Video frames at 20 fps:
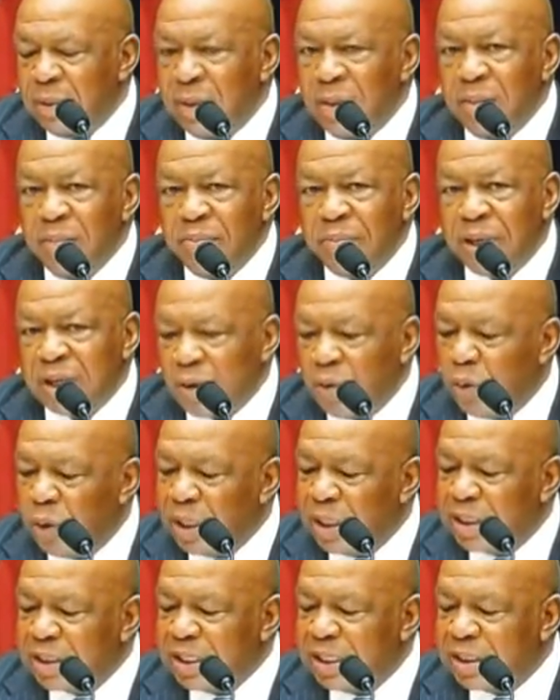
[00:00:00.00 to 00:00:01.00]
But
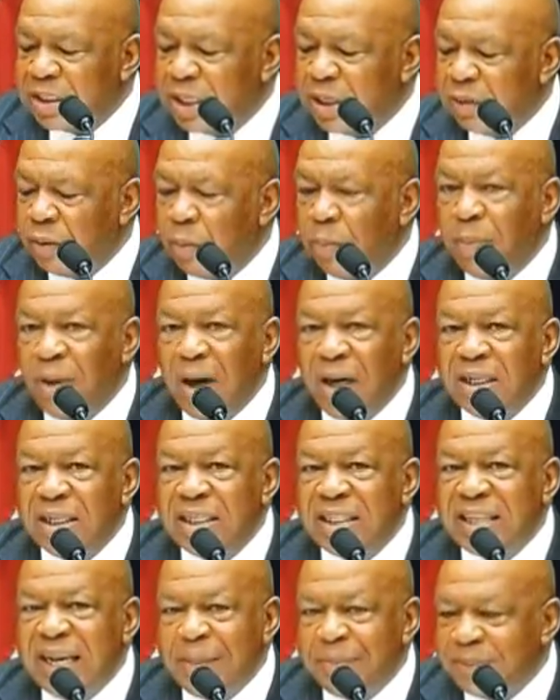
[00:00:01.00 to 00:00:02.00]
according to General
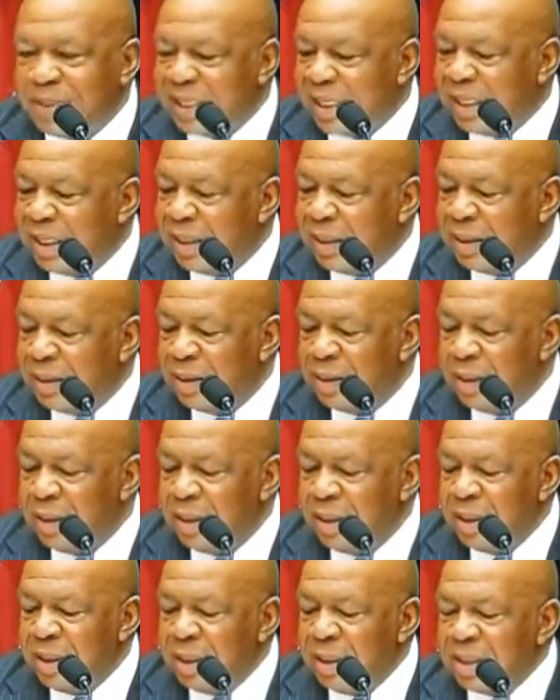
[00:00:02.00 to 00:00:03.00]
Martin Dempsey,
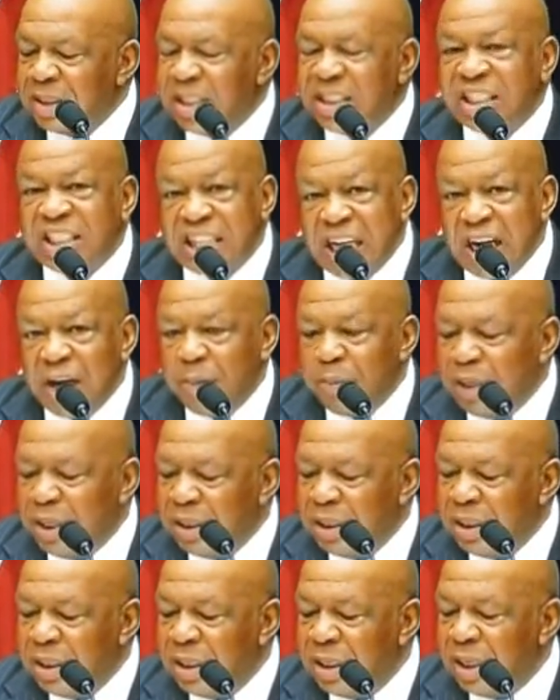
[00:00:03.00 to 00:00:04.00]
the
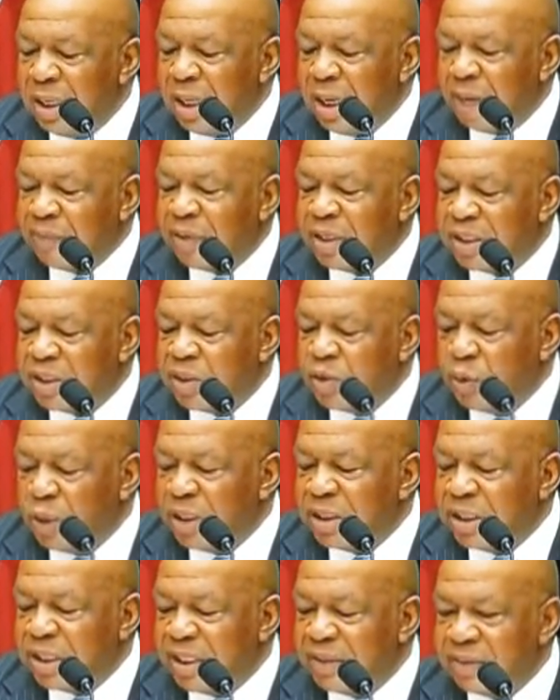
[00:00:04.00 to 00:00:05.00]
chairman of the
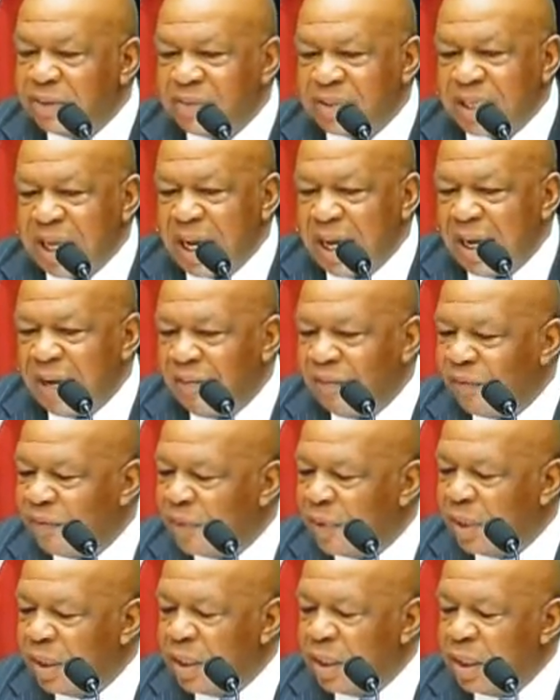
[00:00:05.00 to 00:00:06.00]
Joint Chiefs of Staff,
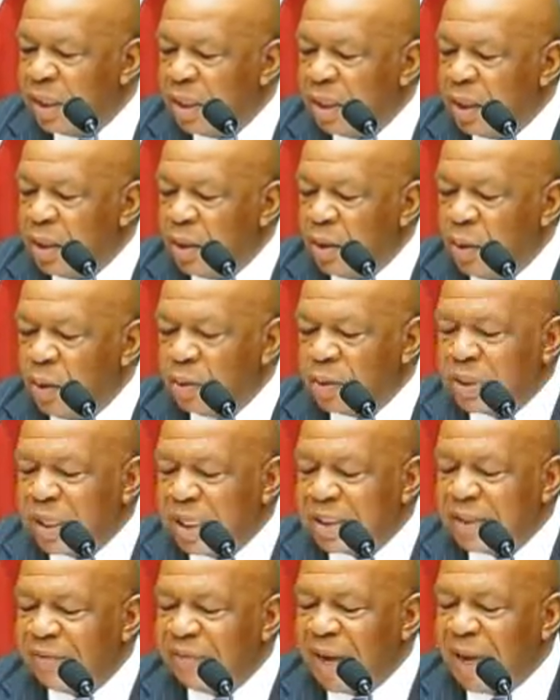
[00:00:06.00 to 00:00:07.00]
who
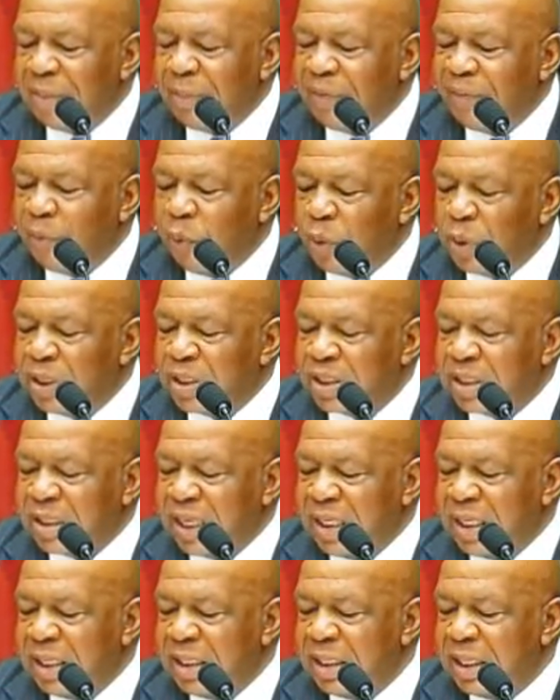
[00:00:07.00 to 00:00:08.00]
testified before the
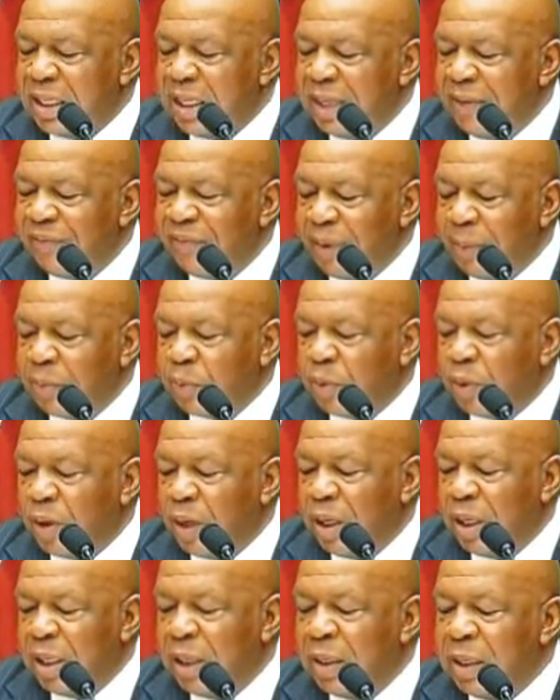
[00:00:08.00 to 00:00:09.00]
Senate in
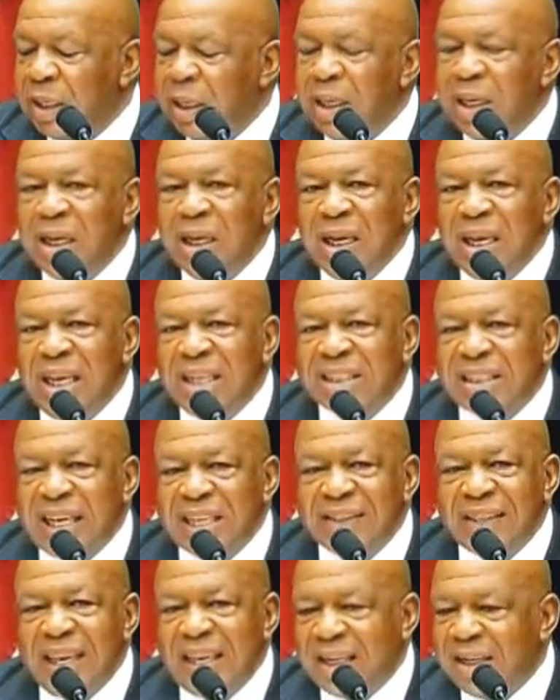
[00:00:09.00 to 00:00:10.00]
February, he
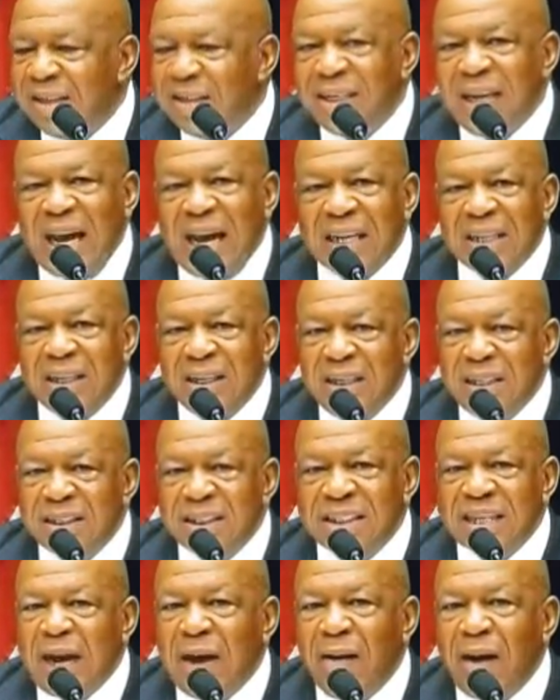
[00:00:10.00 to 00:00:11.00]
said they could not. And this
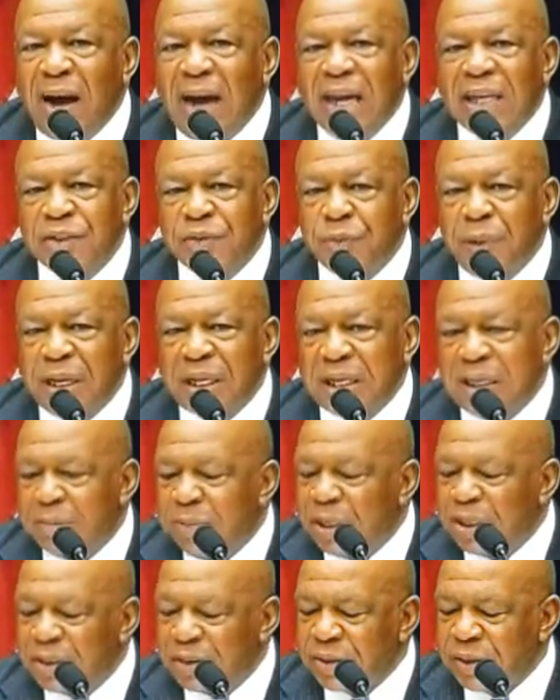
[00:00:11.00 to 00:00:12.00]
is our highest-ranking
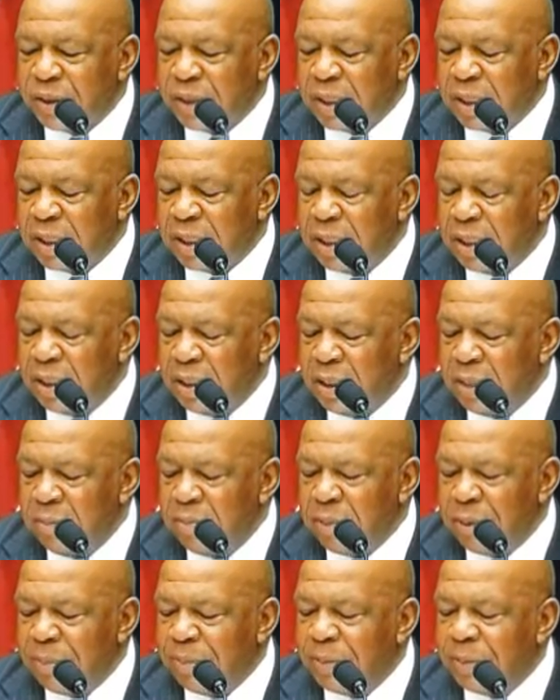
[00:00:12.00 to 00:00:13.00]
military
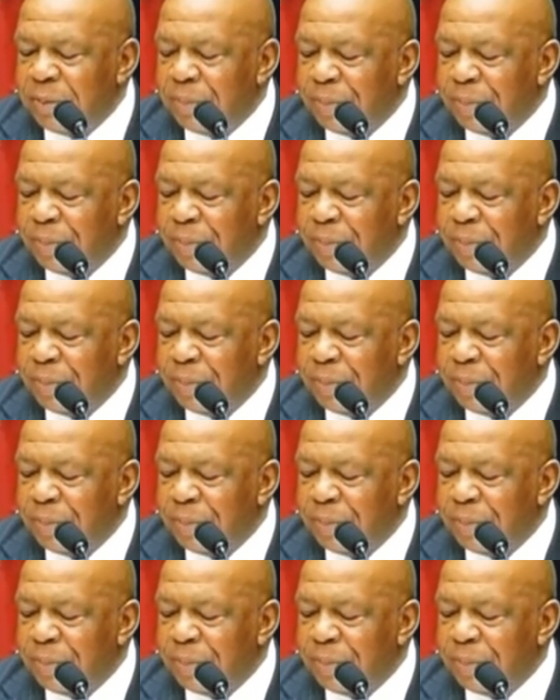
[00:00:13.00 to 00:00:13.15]
member.